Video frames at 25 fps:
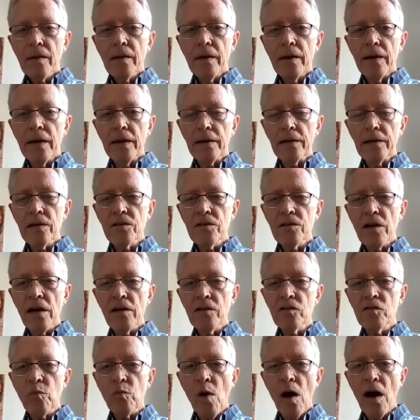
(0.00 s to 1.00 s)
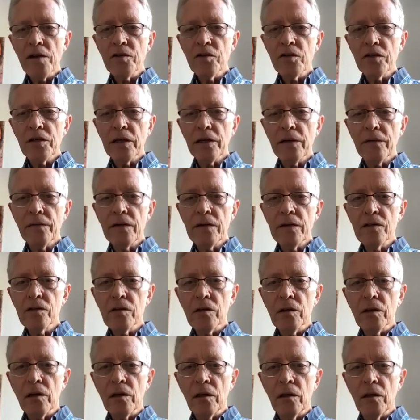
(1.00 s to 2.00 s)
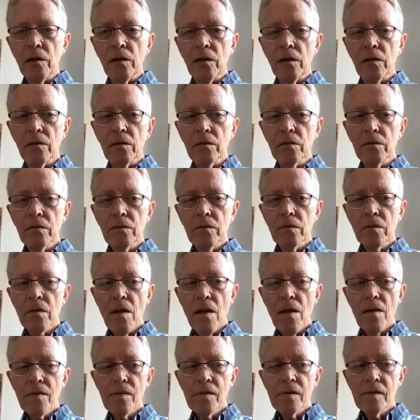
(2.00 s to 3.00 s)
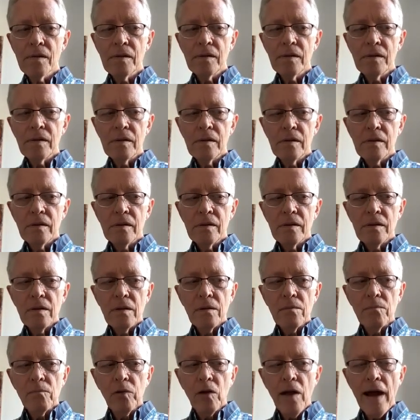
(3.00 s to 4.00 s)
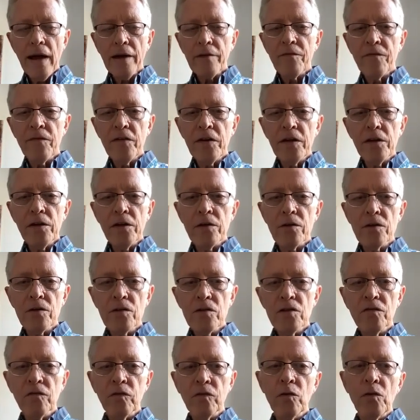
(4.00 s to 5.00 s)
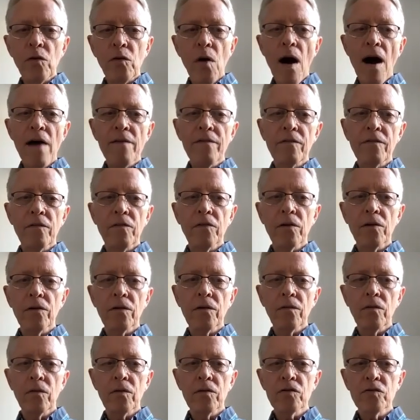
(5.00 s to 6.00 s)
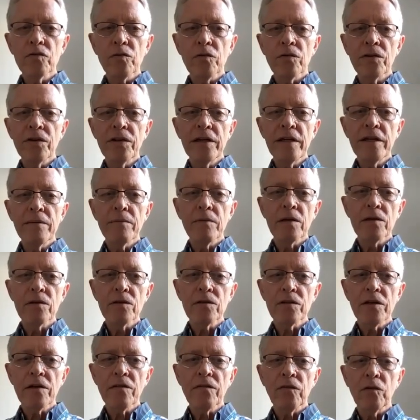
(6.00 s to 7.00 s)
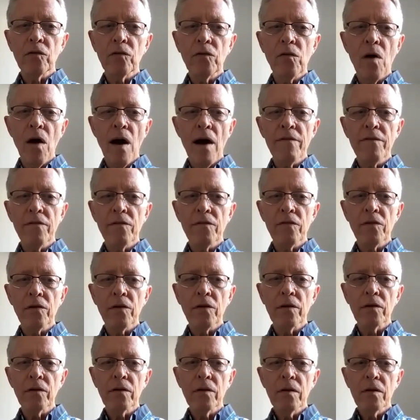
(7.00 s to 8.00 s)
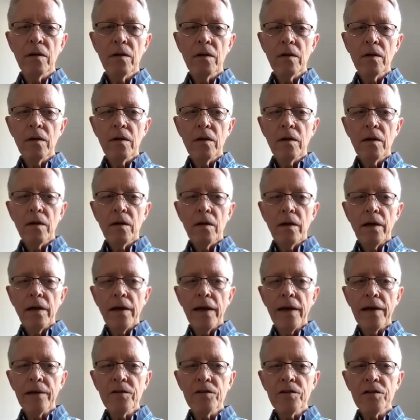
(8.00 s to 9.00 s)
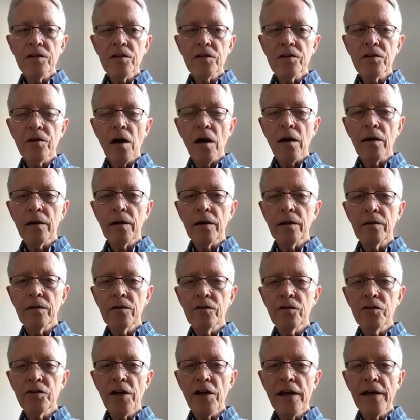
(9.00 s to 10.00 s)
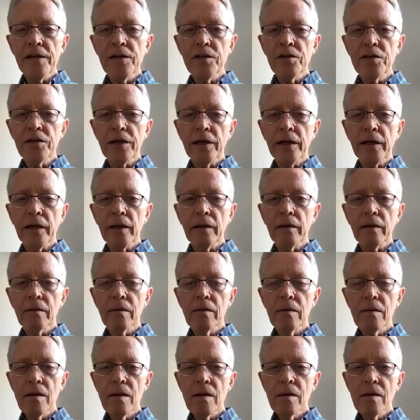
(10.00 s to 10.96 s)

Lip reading: And as I was watching, these little black figures flew off of her, which were demons. They flew off of her, and she started changing,